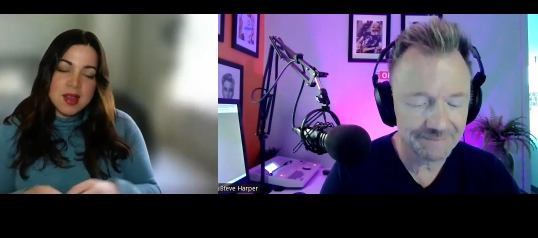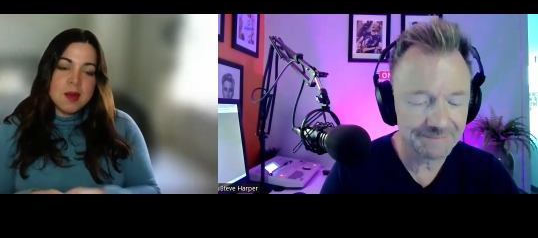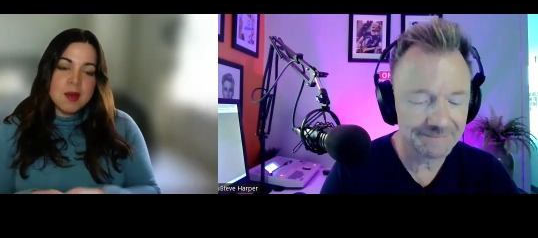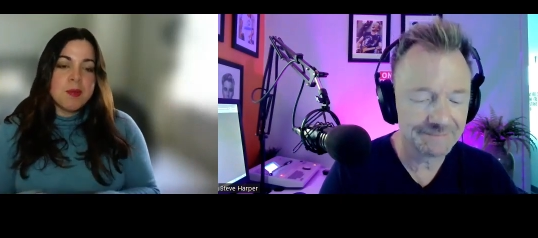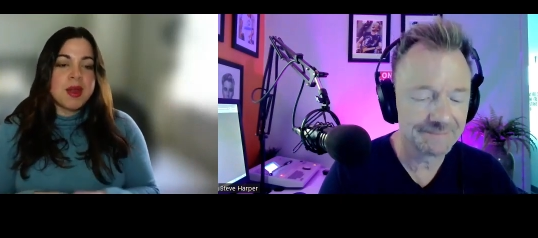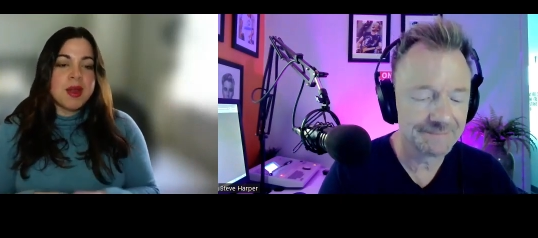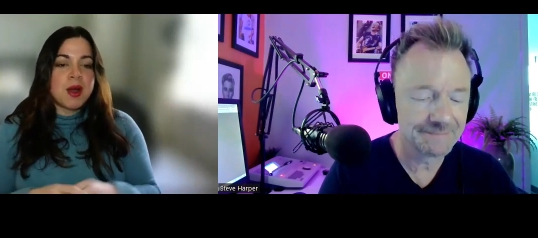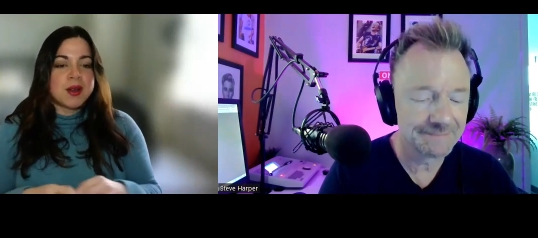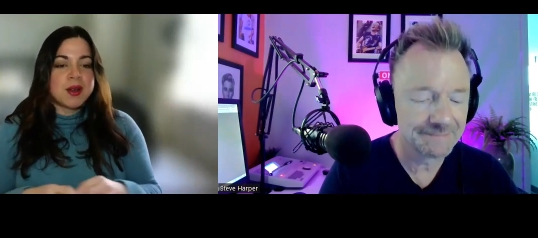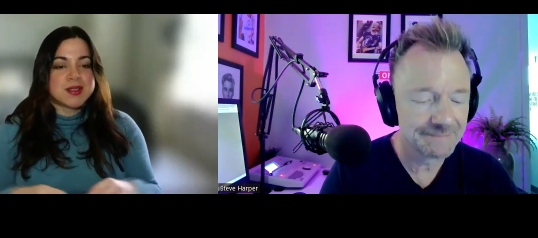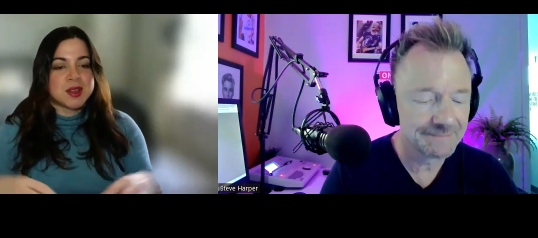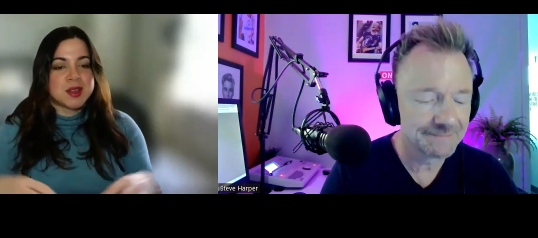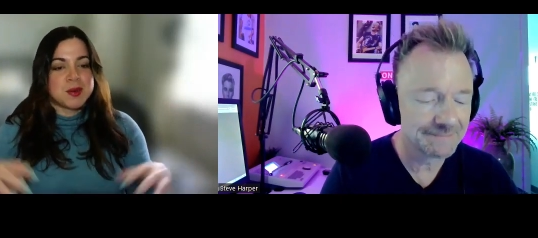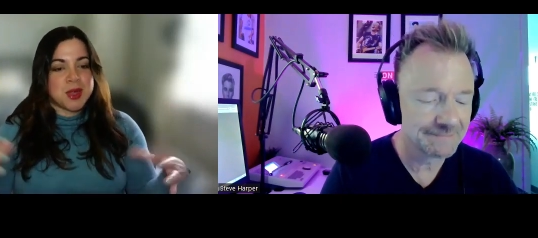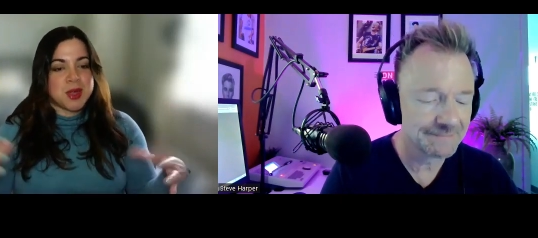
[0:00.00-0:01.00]
Speaker 1: but
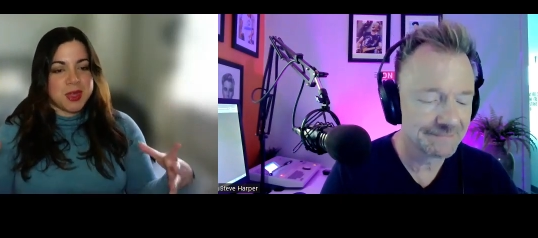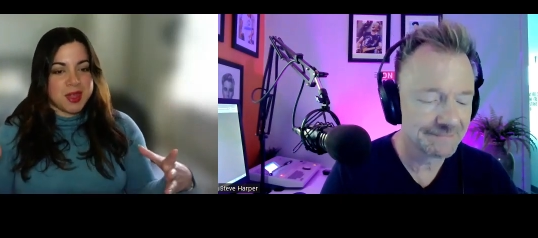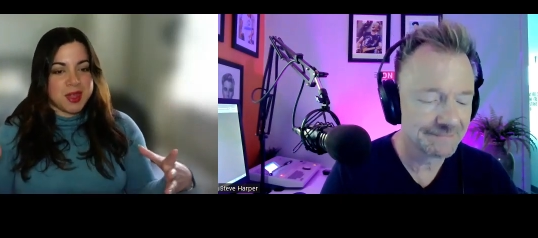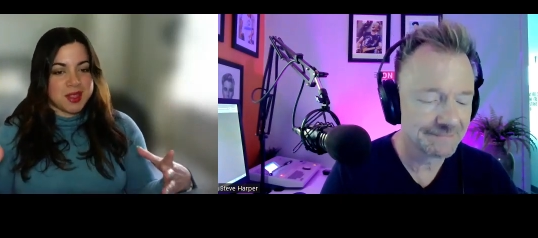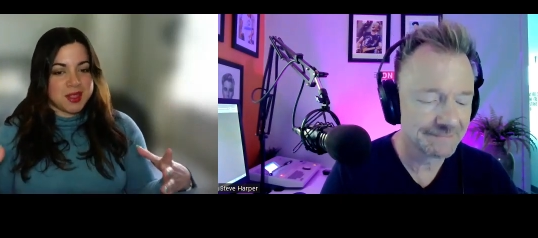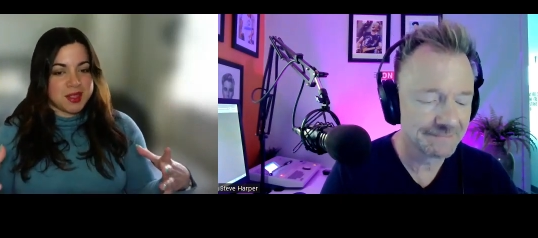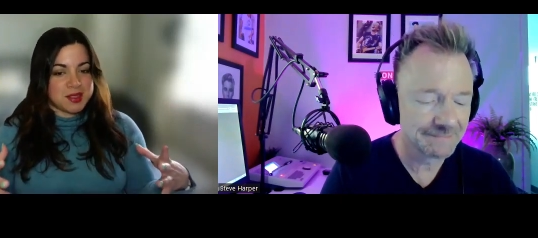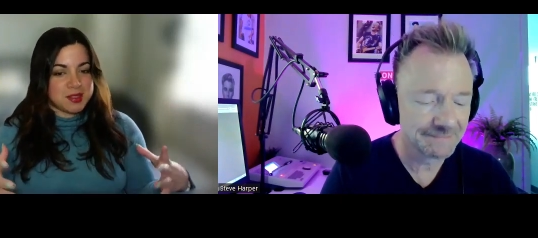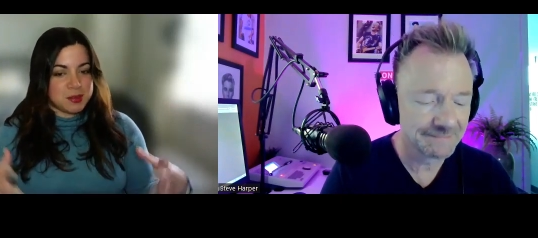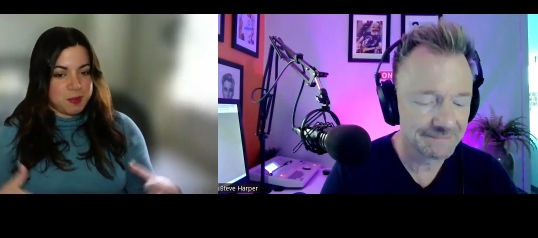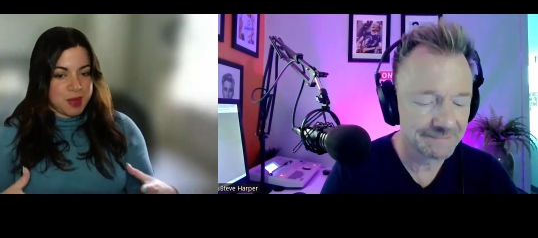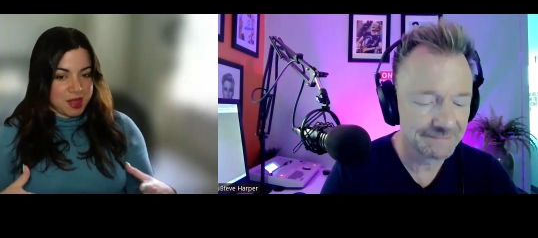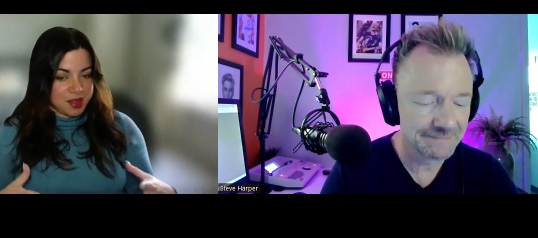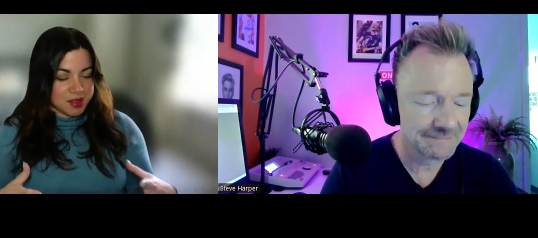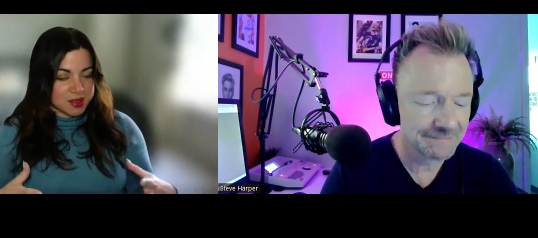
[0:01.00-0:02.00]
also within the
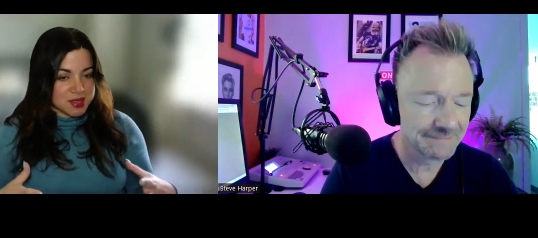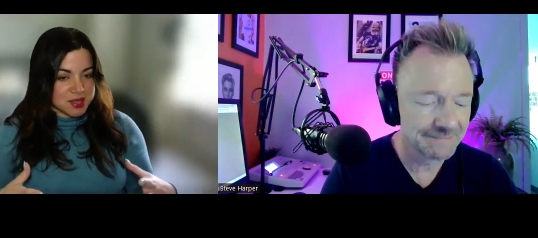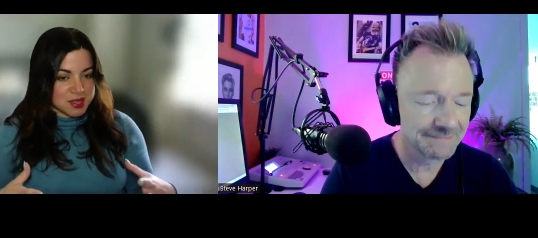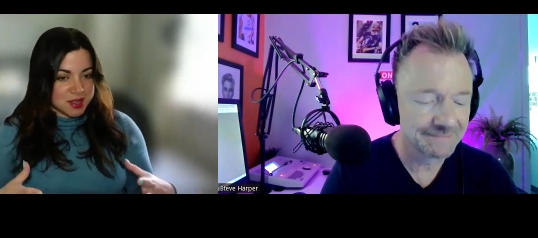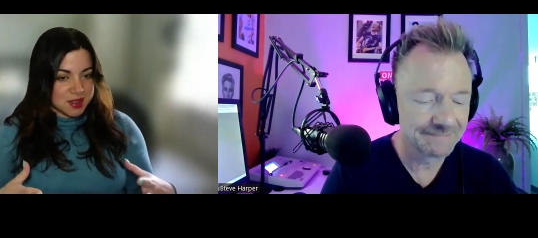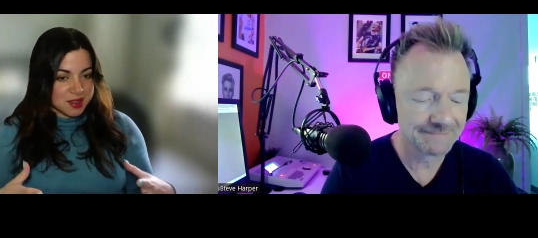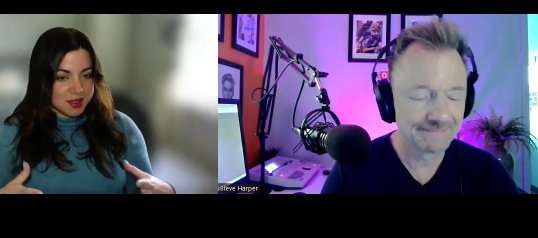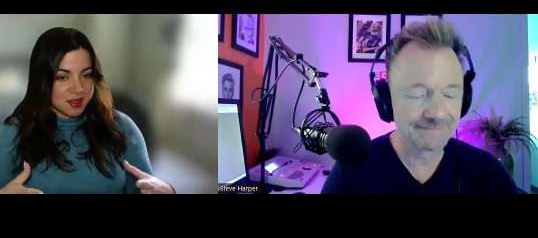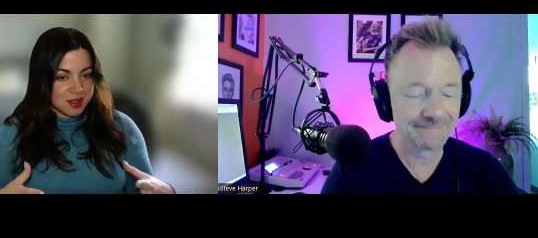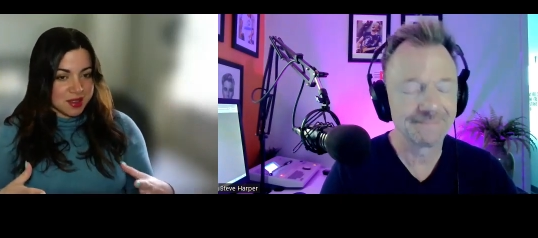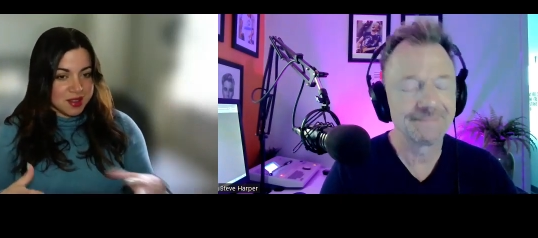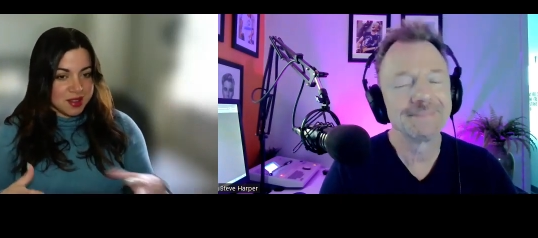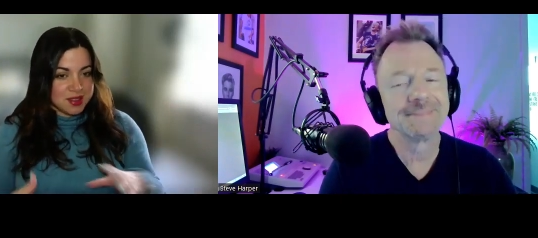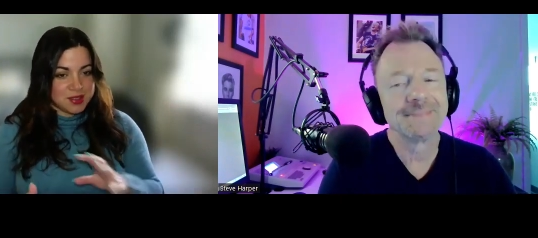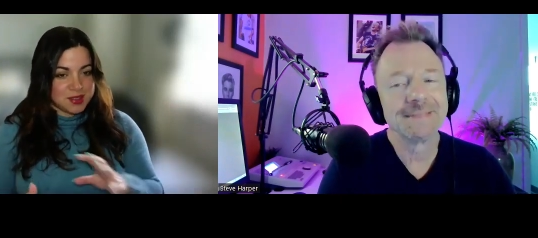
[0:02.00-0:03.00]
space
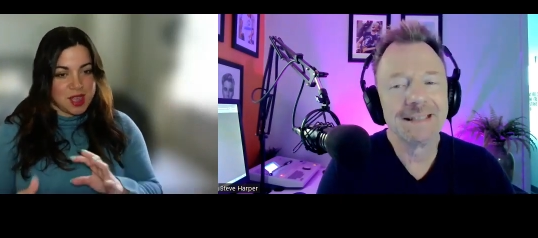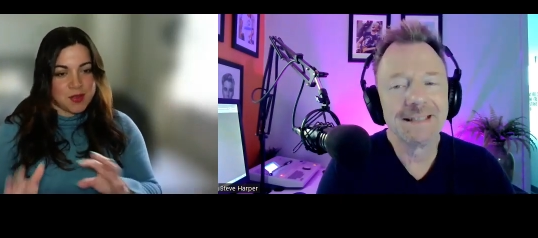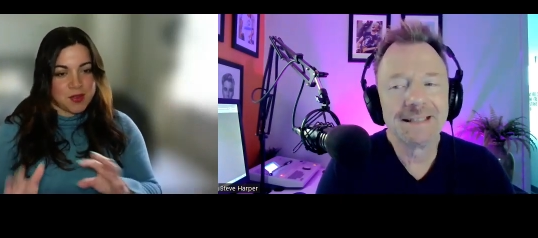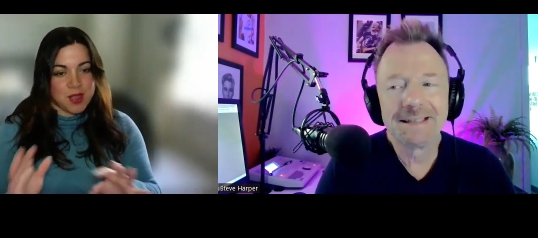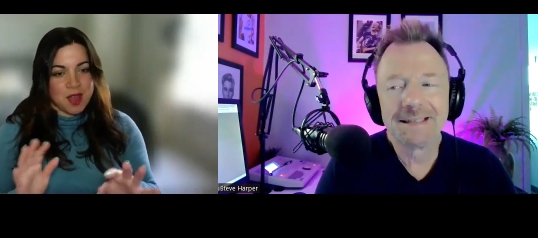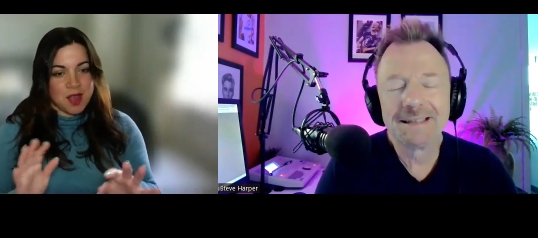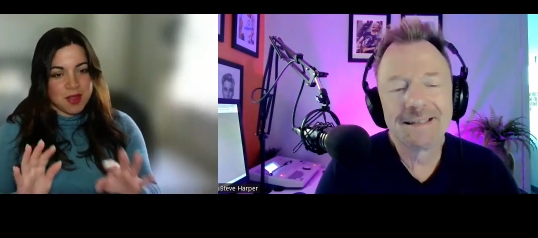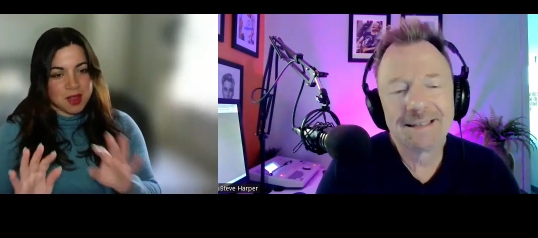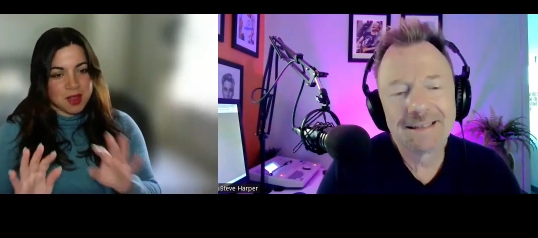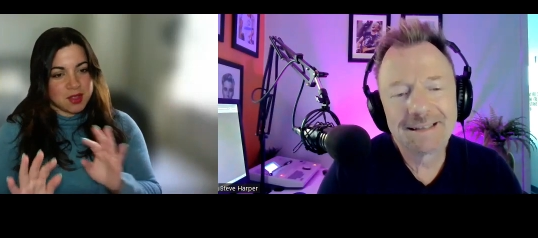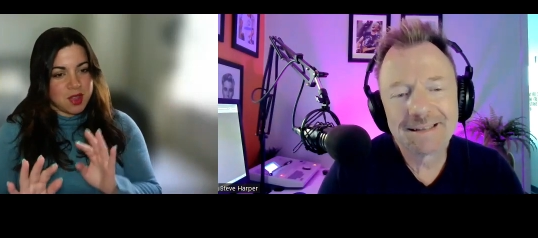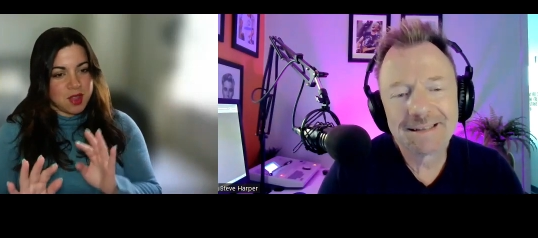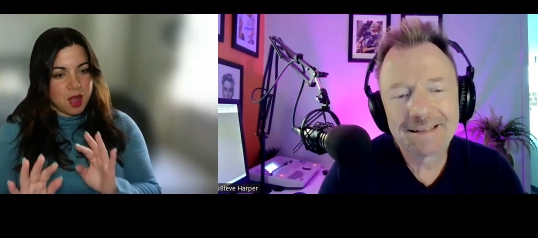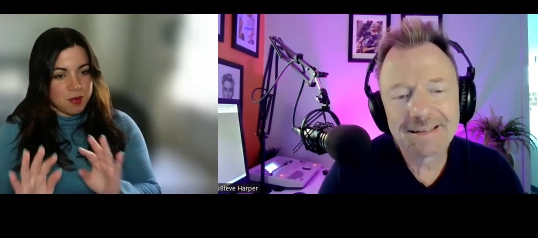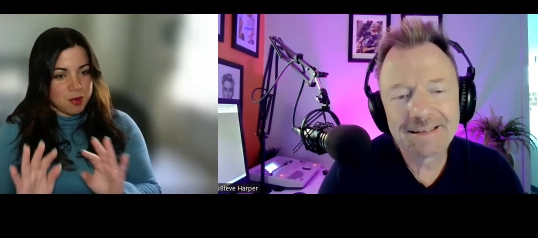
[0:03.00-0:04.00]
so you have to have like
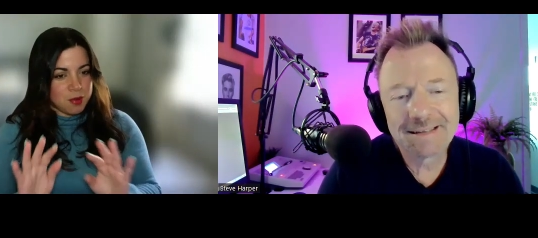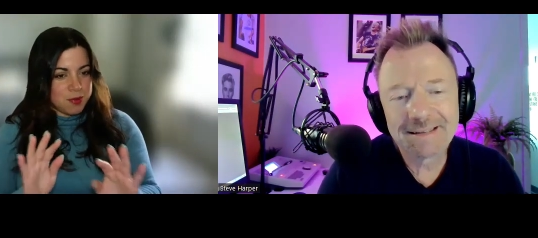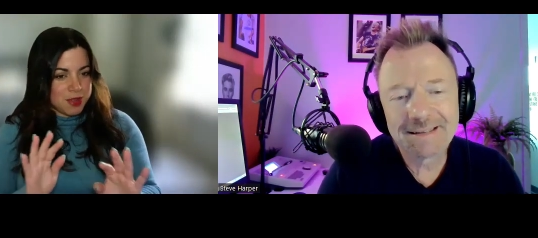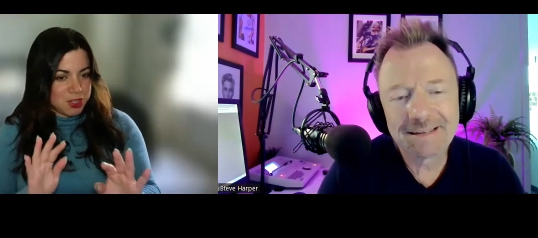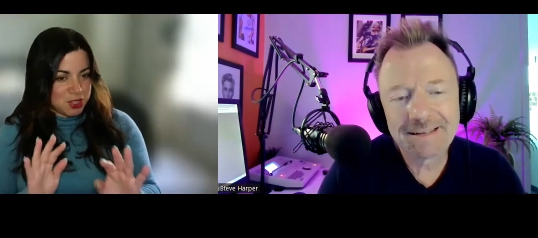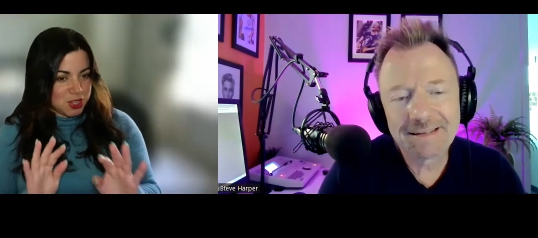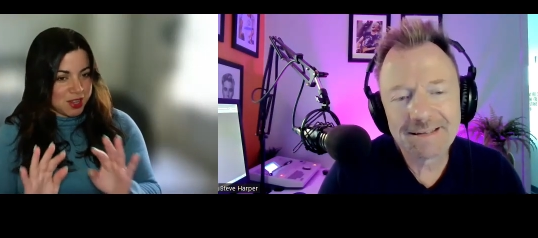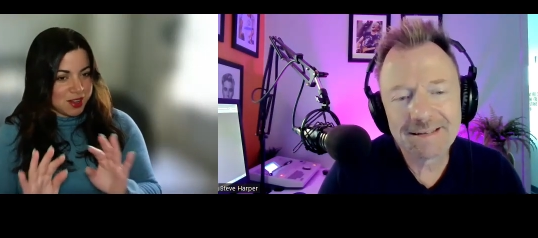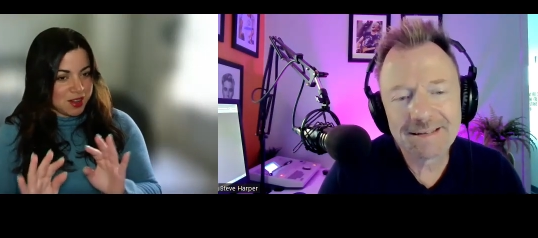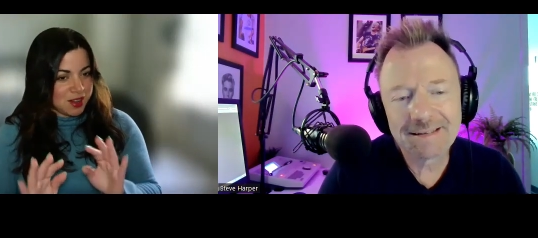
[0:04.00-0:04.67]
double vision